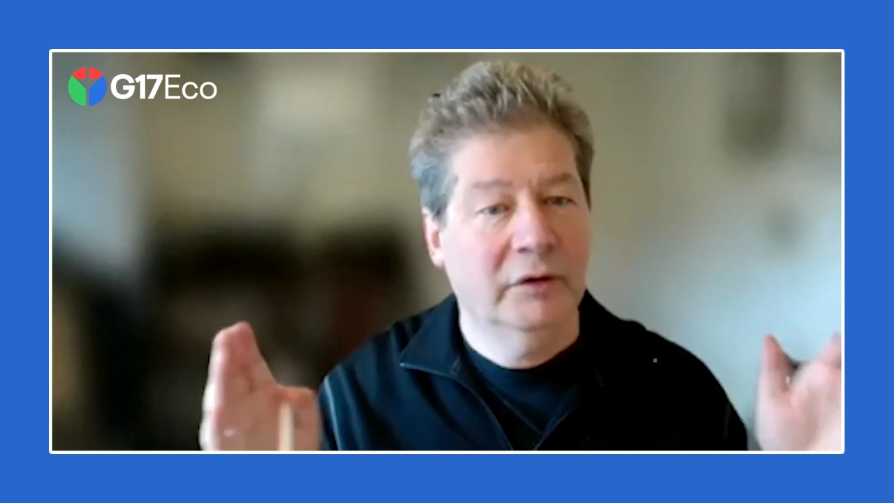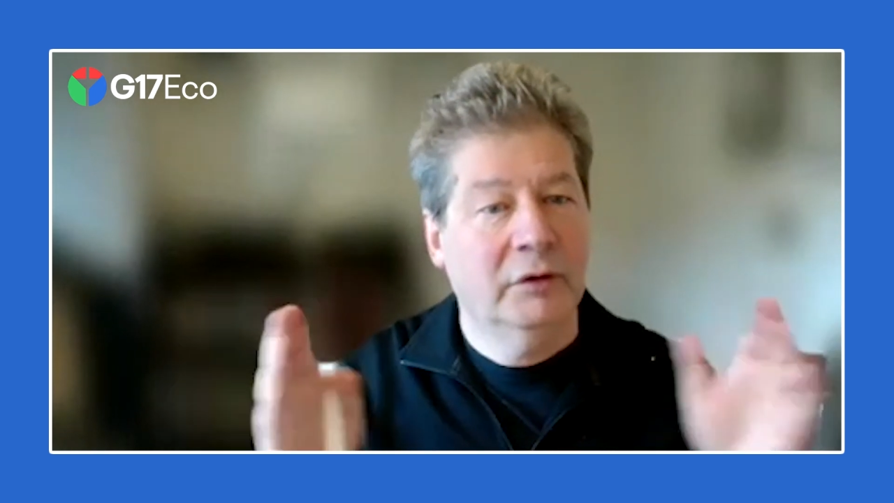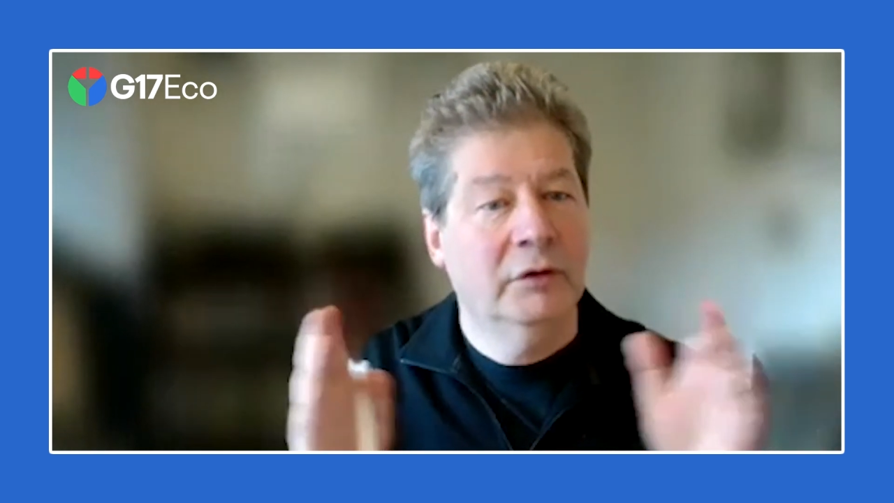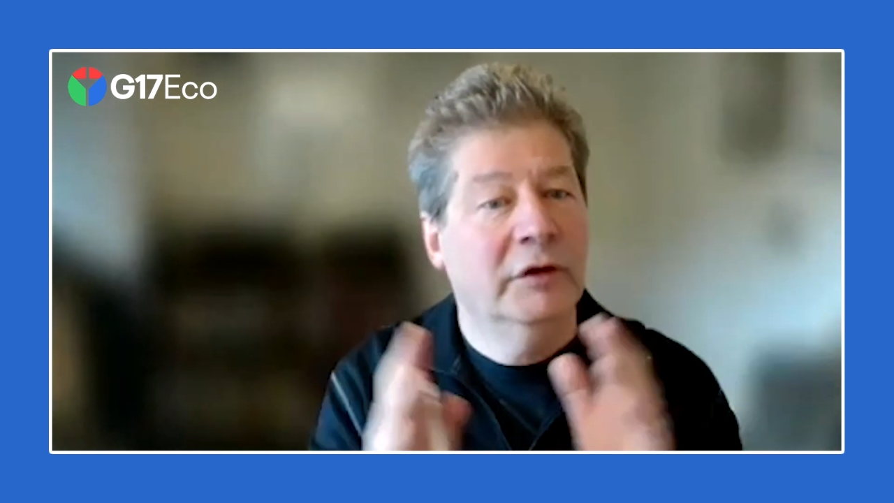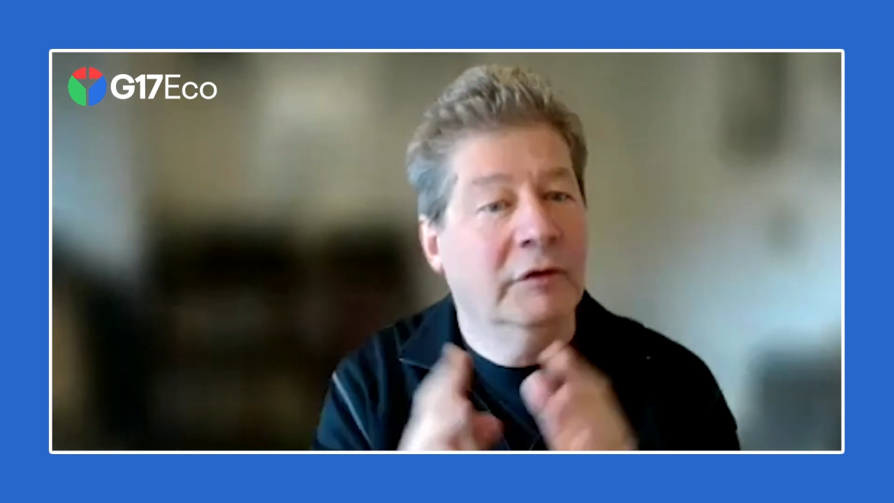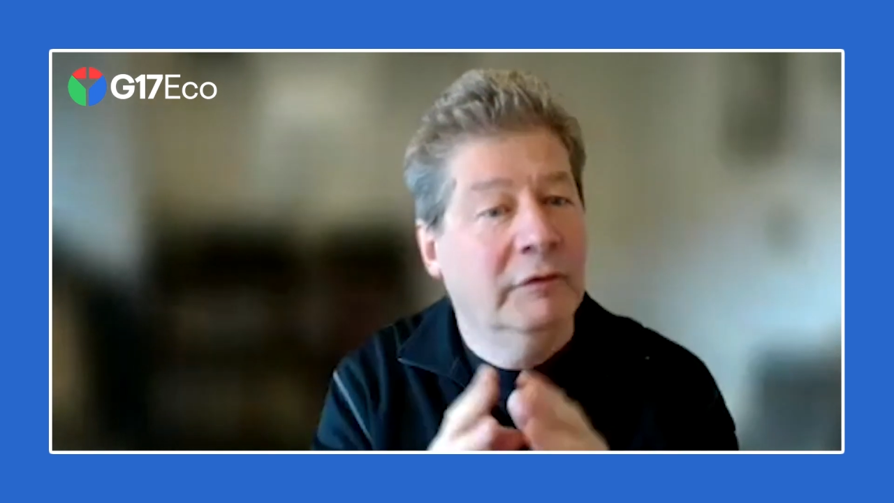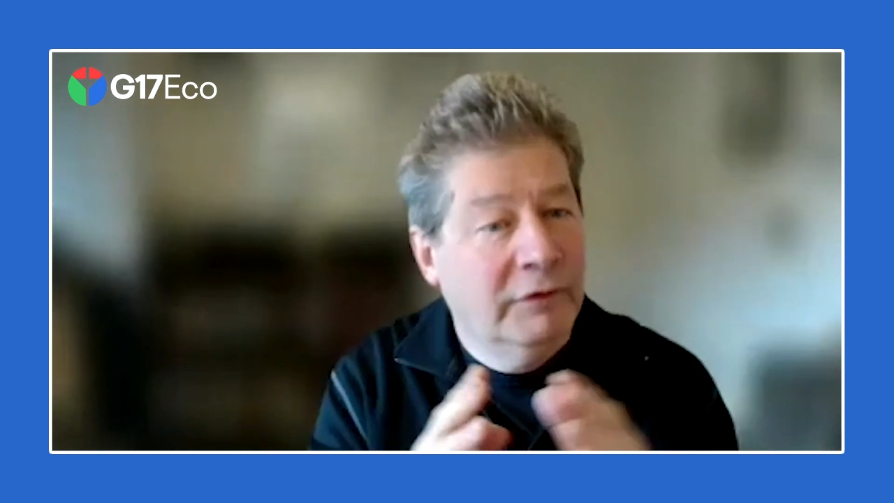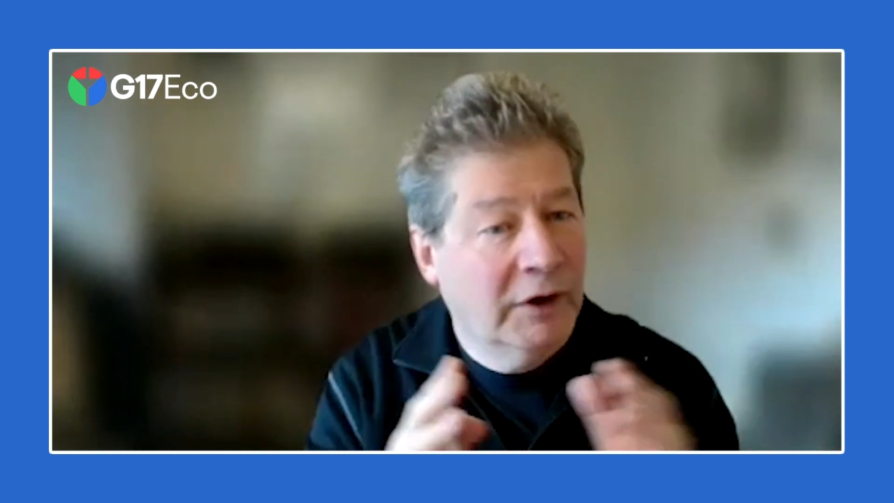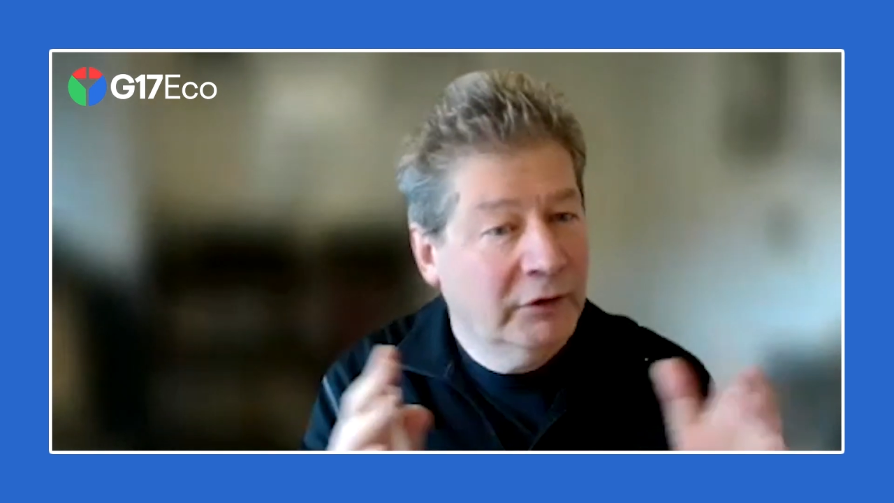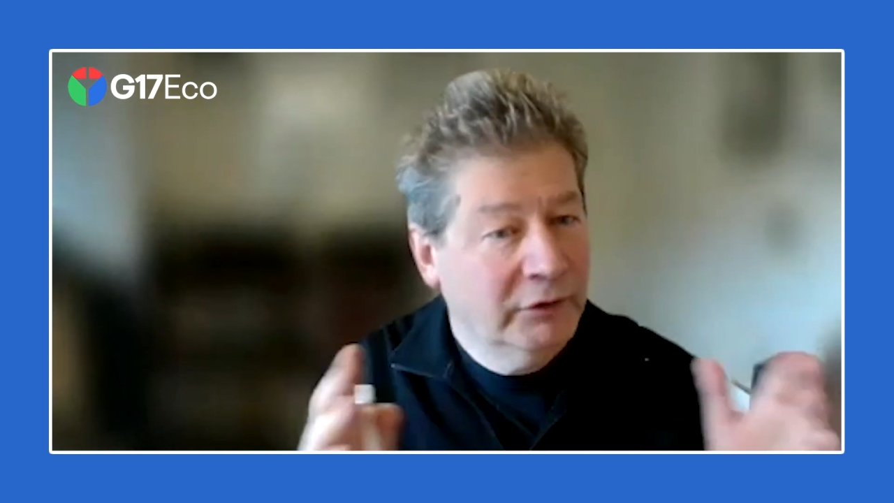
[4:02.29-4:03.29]
on the
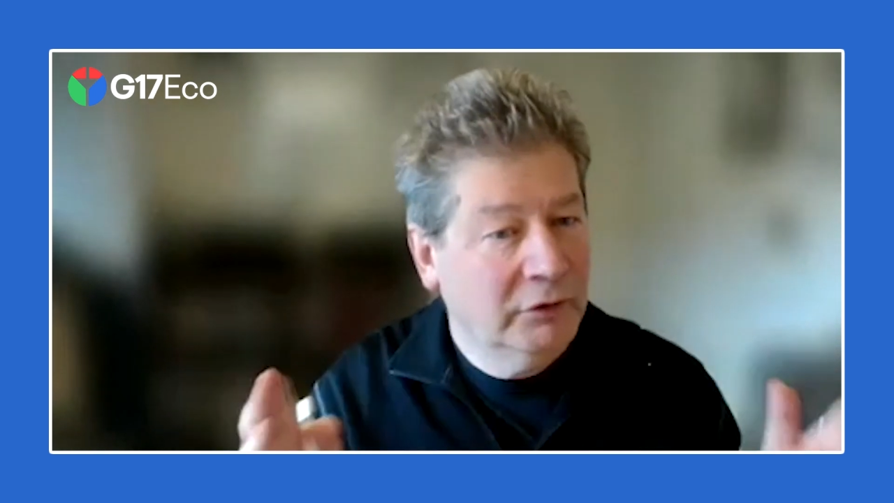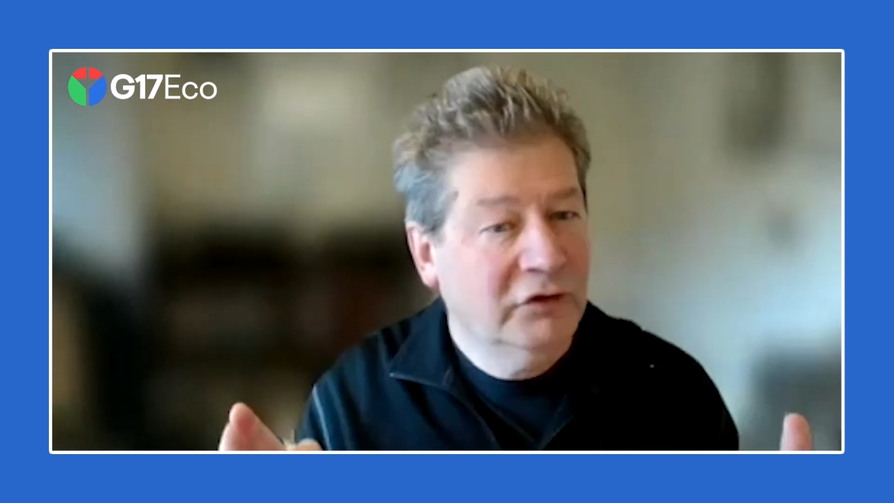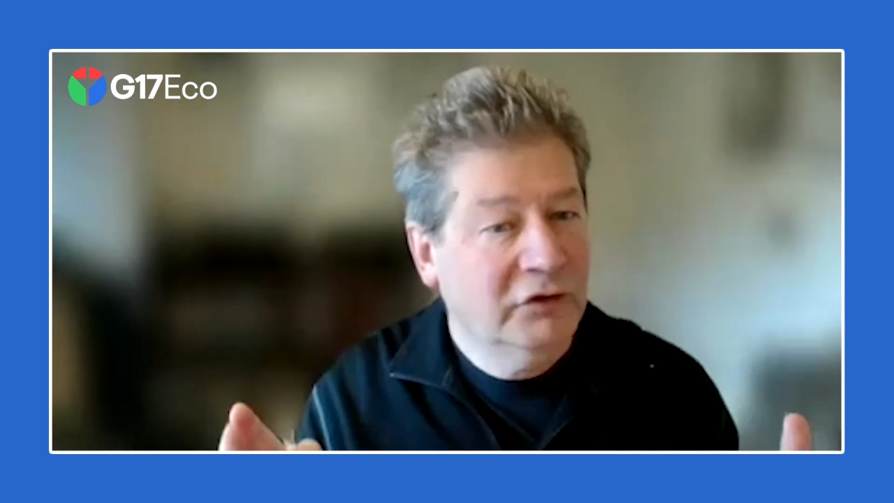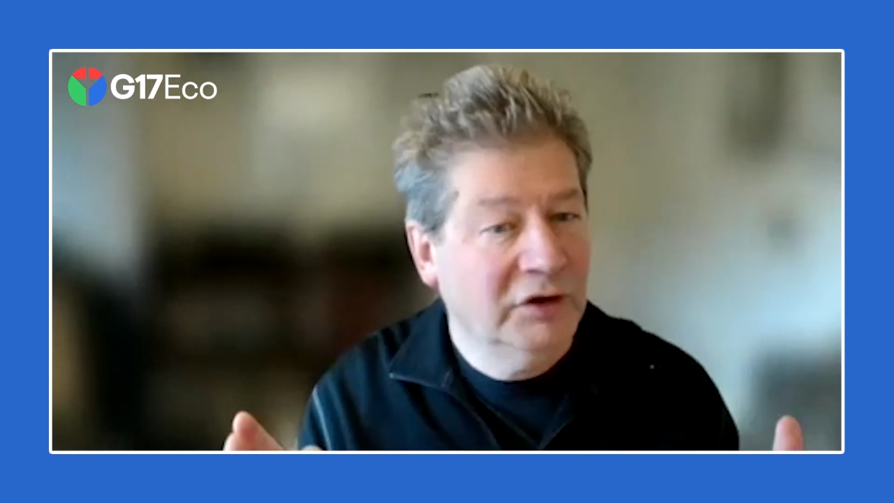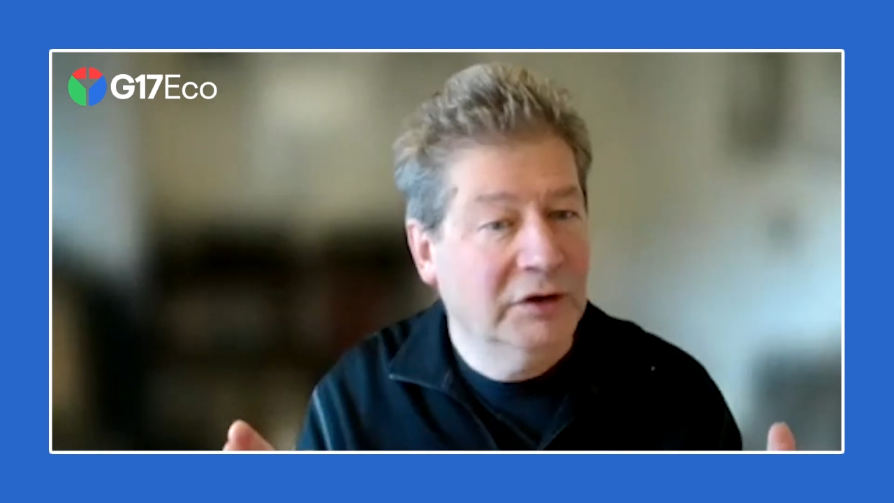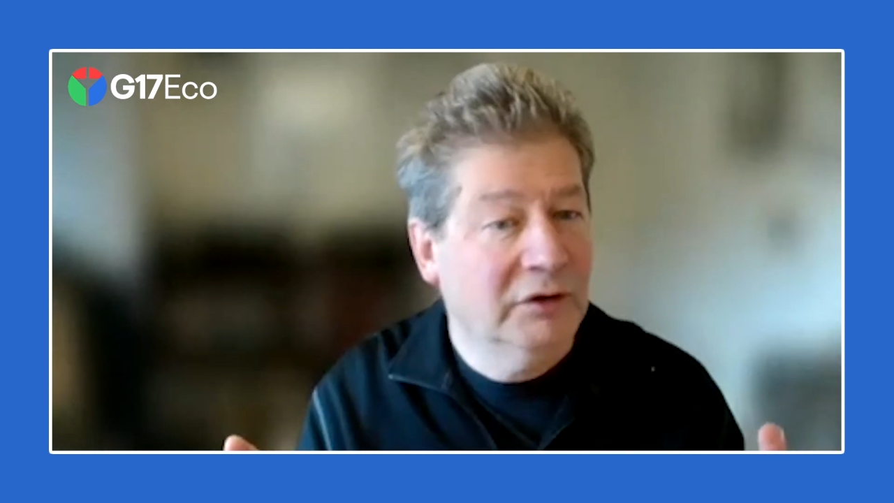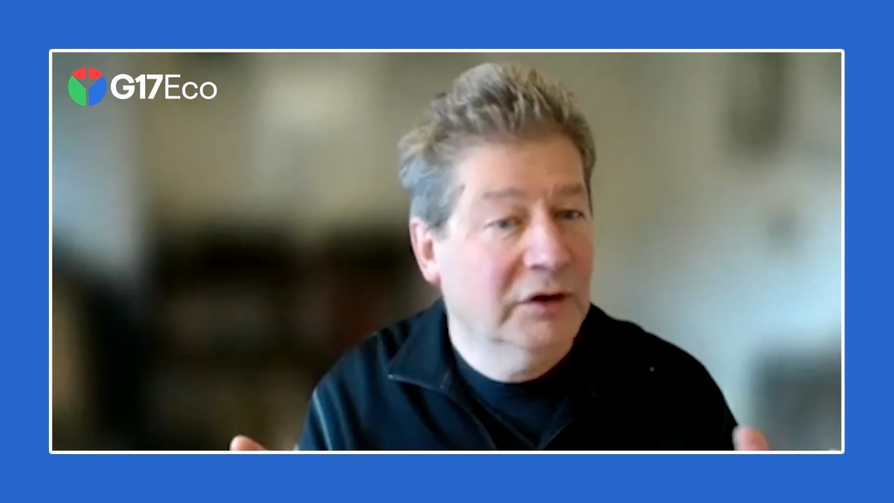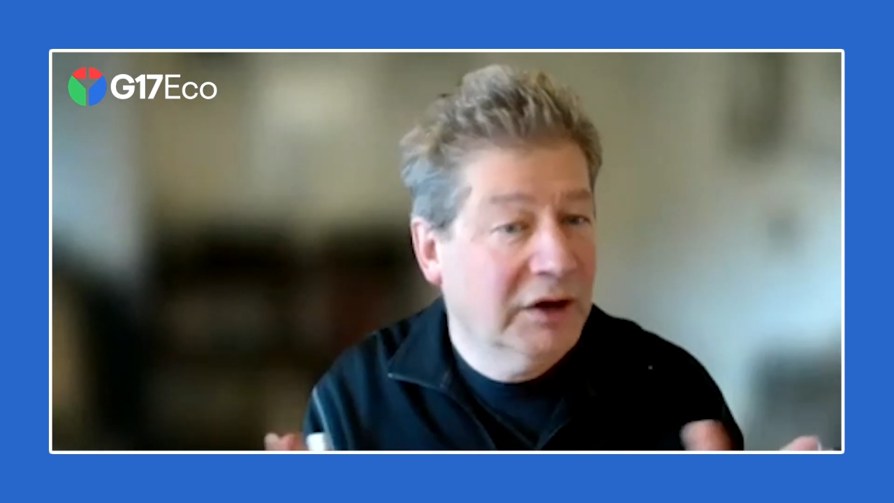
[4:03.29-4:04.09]
value chain